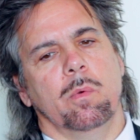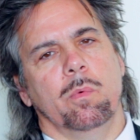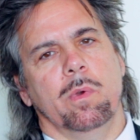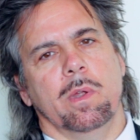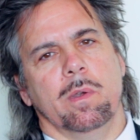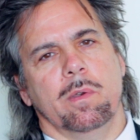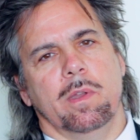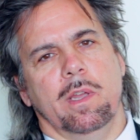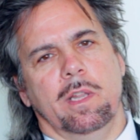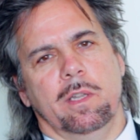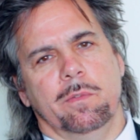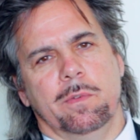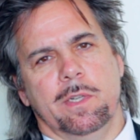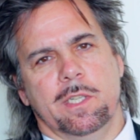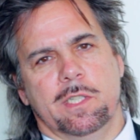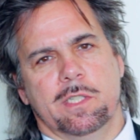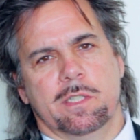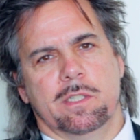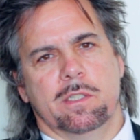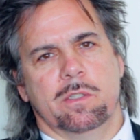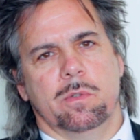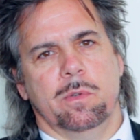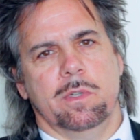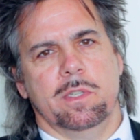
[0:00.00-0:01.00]
What
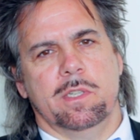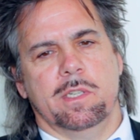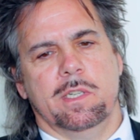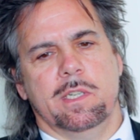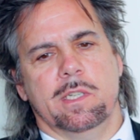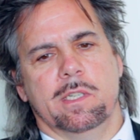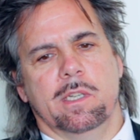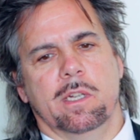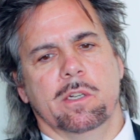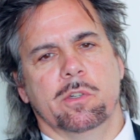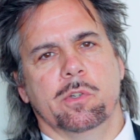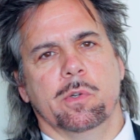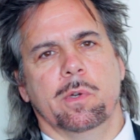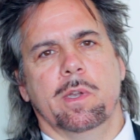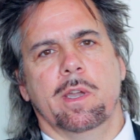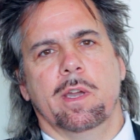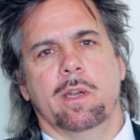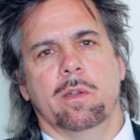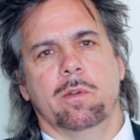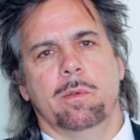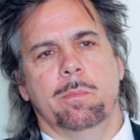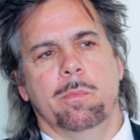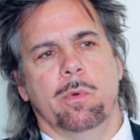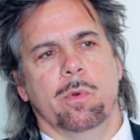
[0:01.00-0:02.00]
elevates Twin Cities Luxury
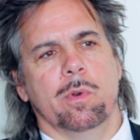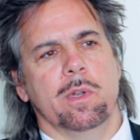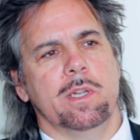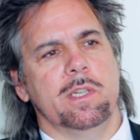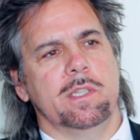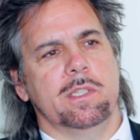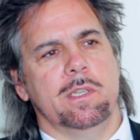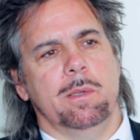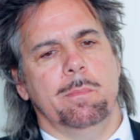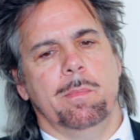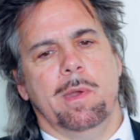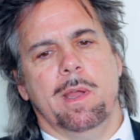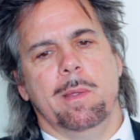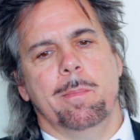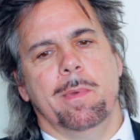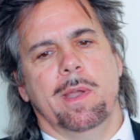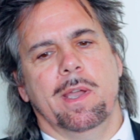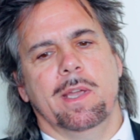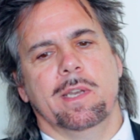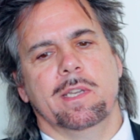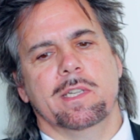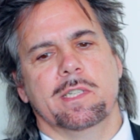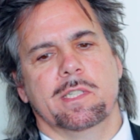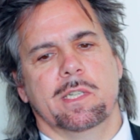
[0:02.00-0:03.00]
Auto and Morrie's in my
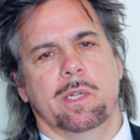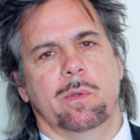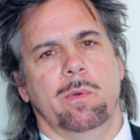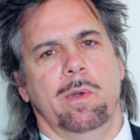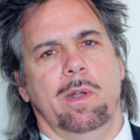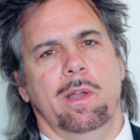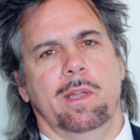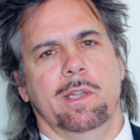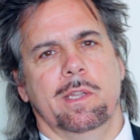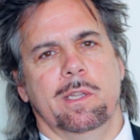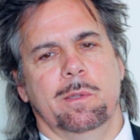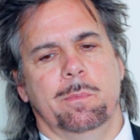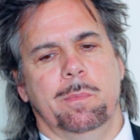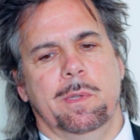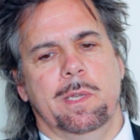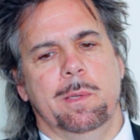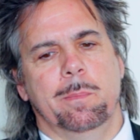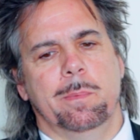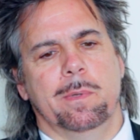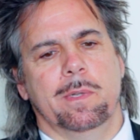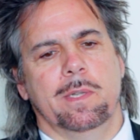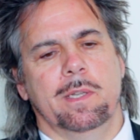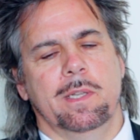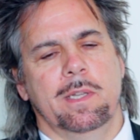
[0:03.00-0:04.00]
mind is the quality of the
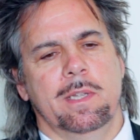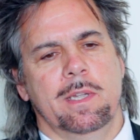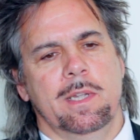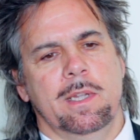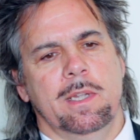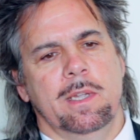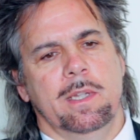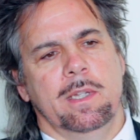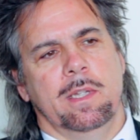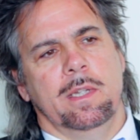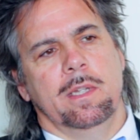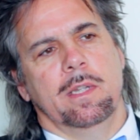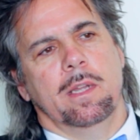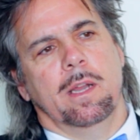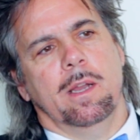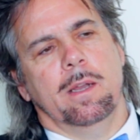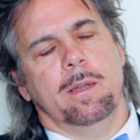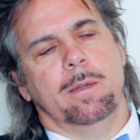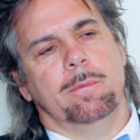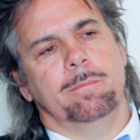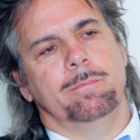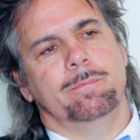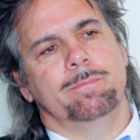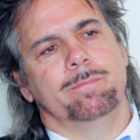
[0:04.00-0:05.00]
people.
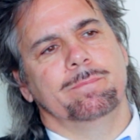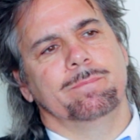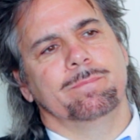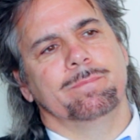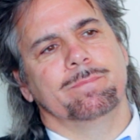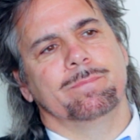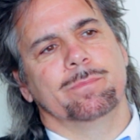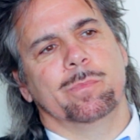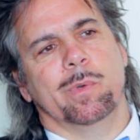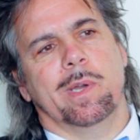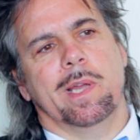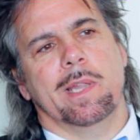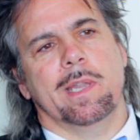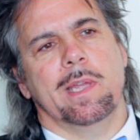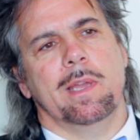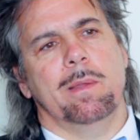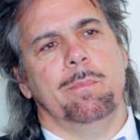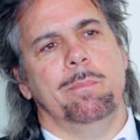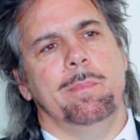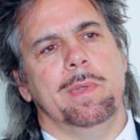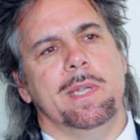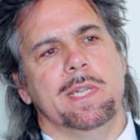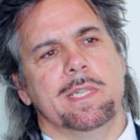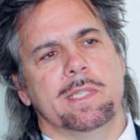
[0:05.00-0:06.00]
While
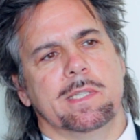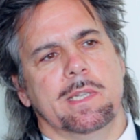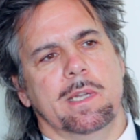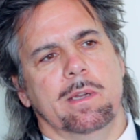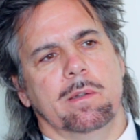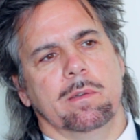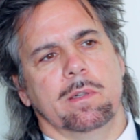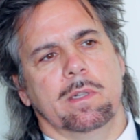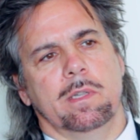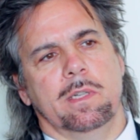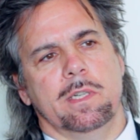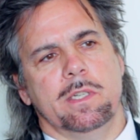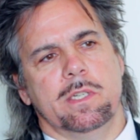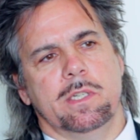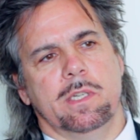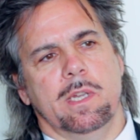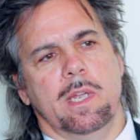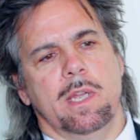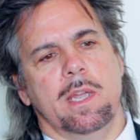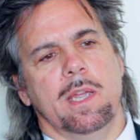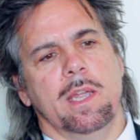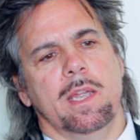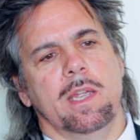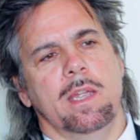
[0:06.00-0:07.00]
that may sound
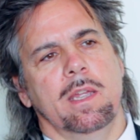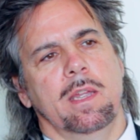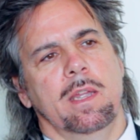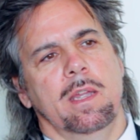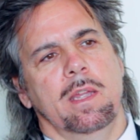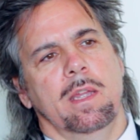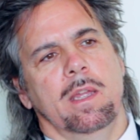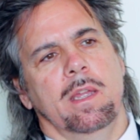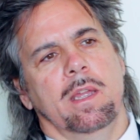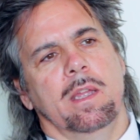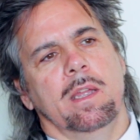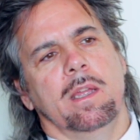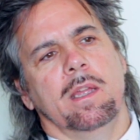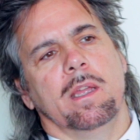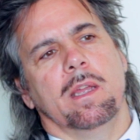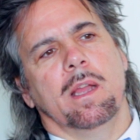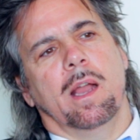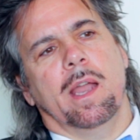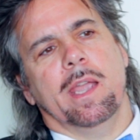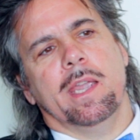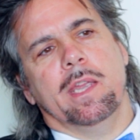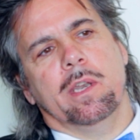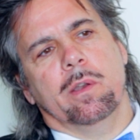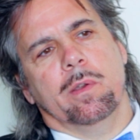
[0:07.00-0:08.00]
cliche,
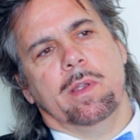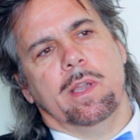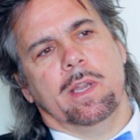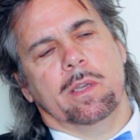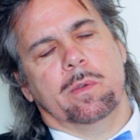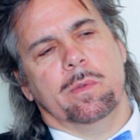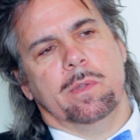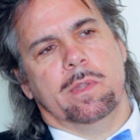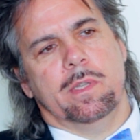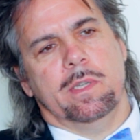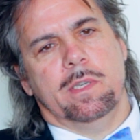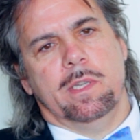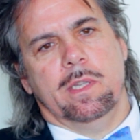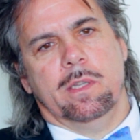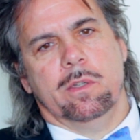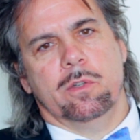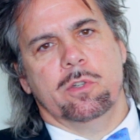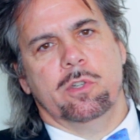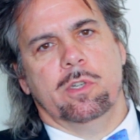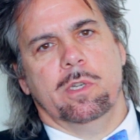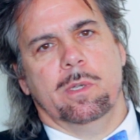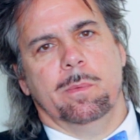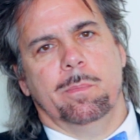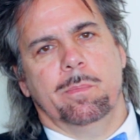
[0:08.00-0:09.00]
I interact with the
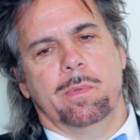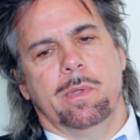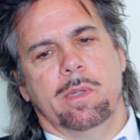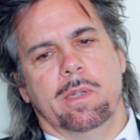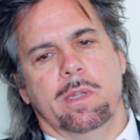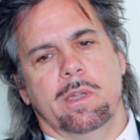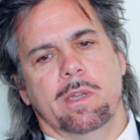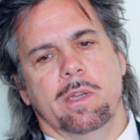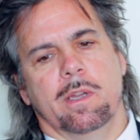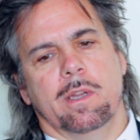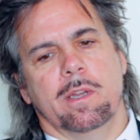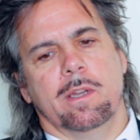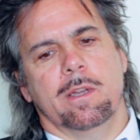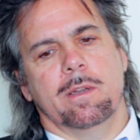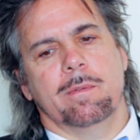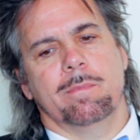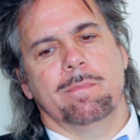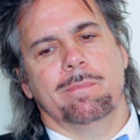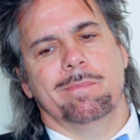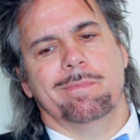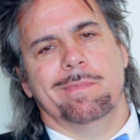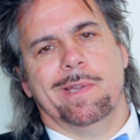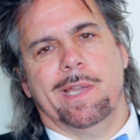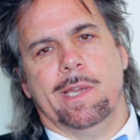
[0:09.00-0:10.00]
dealership
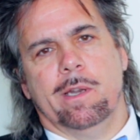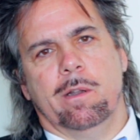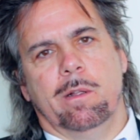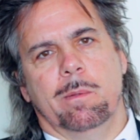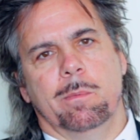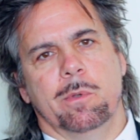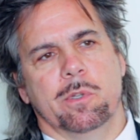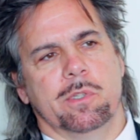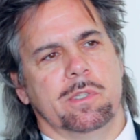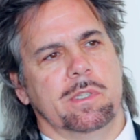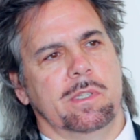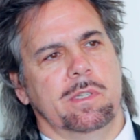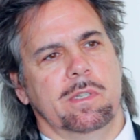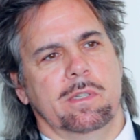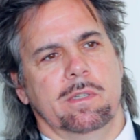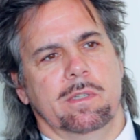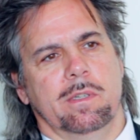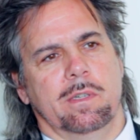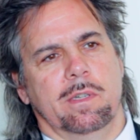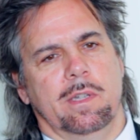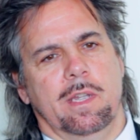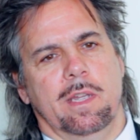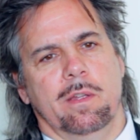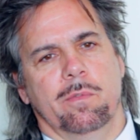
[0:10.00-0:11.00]
at almost
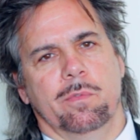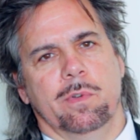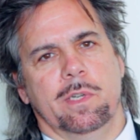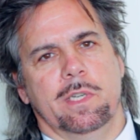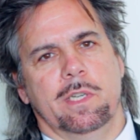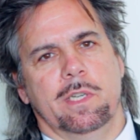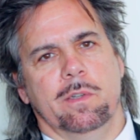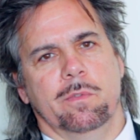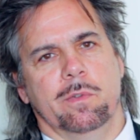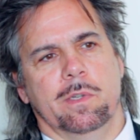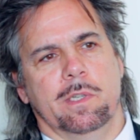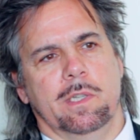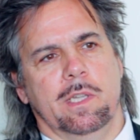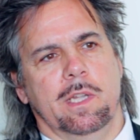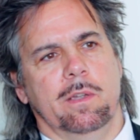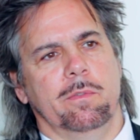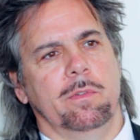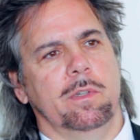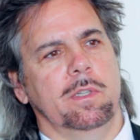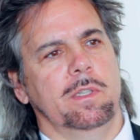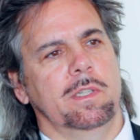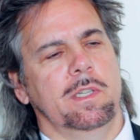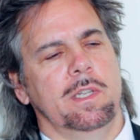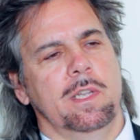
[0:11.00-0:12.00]
every different
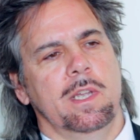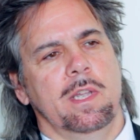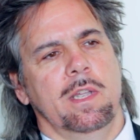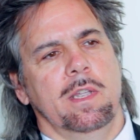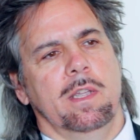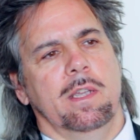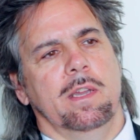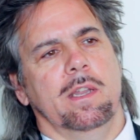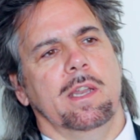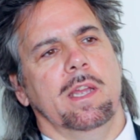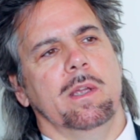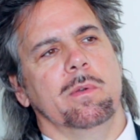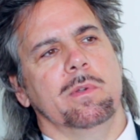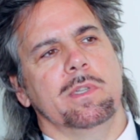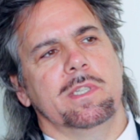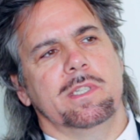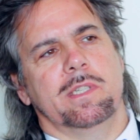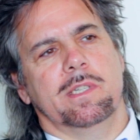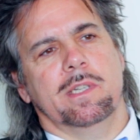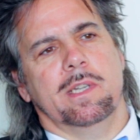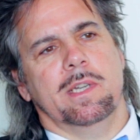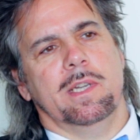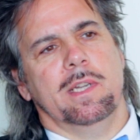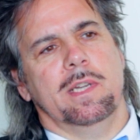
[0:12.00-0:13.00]
level. And I would
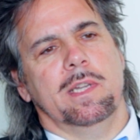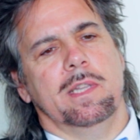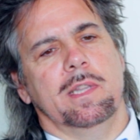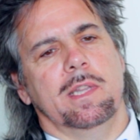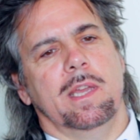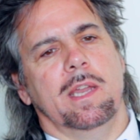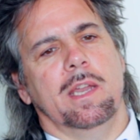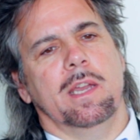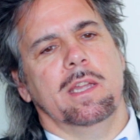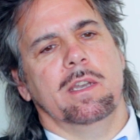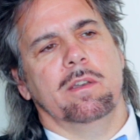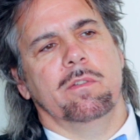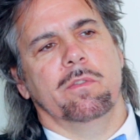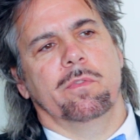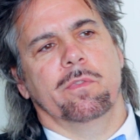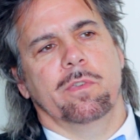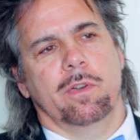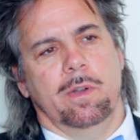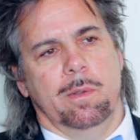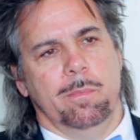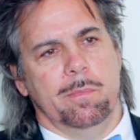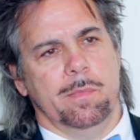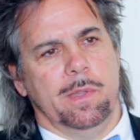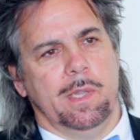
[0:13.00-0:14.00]
say that
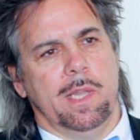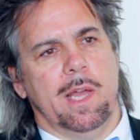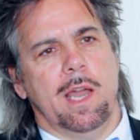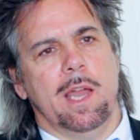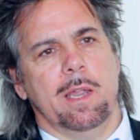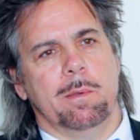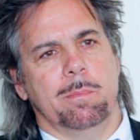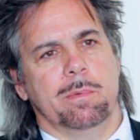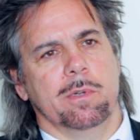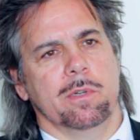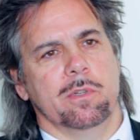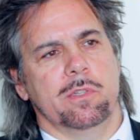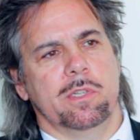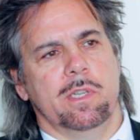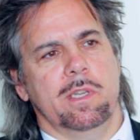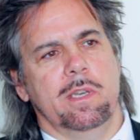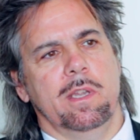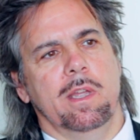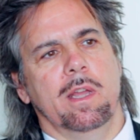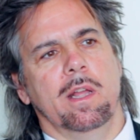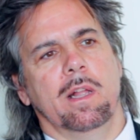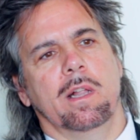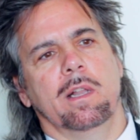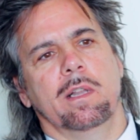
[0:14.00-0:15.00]
from lot
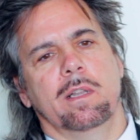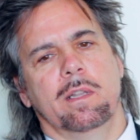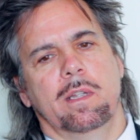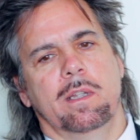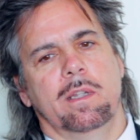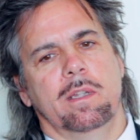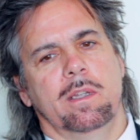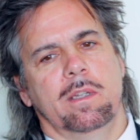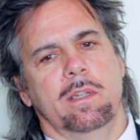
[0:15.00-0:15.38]
personnel